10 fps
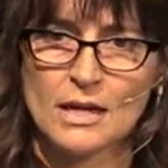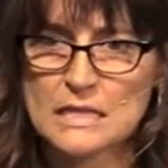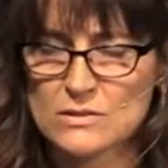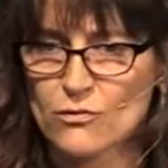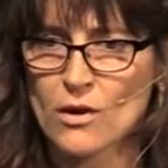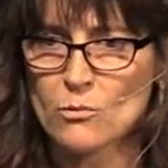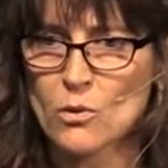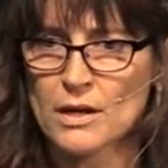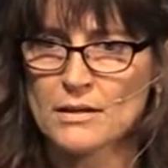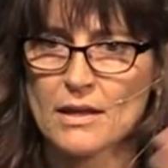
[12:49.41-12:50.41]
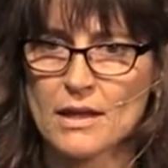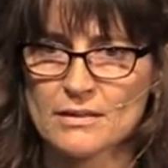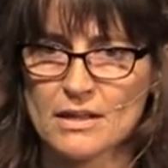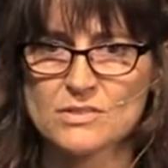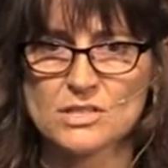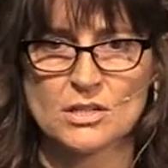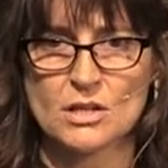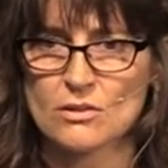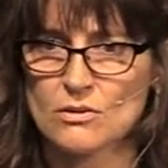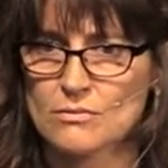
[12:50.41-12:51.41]
He's from one and lives in
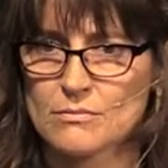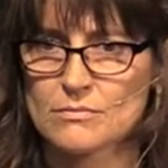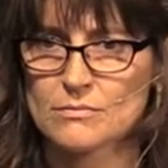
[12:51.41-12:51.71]
another.